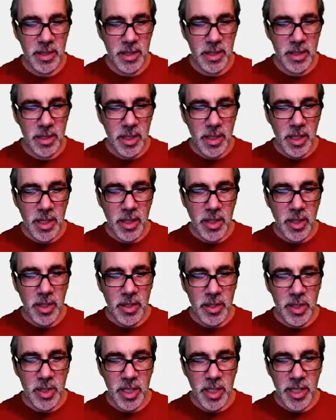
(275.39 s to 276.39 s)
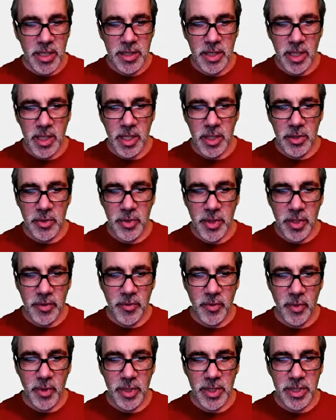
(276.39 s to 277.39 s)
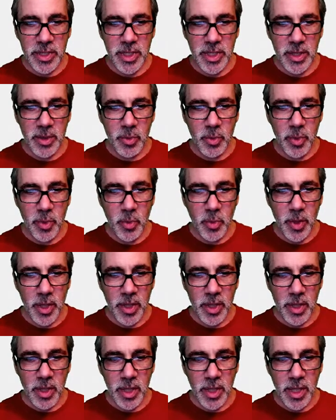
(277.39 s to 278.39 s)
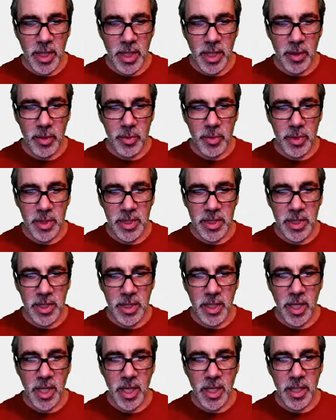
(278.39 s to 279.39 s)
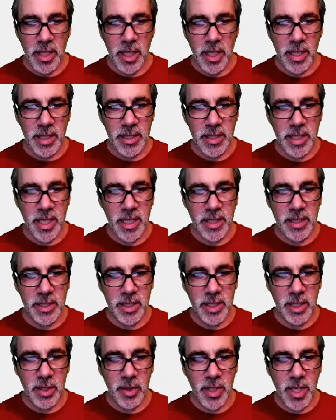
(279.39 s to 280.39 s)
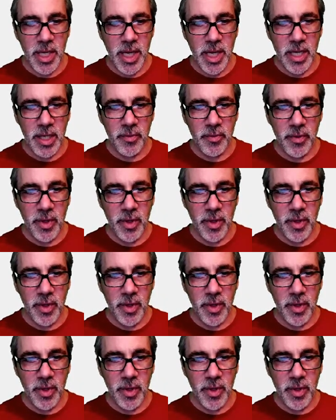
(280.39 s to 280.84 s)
You're going to select the country of origin, whether, it's in United States, UK.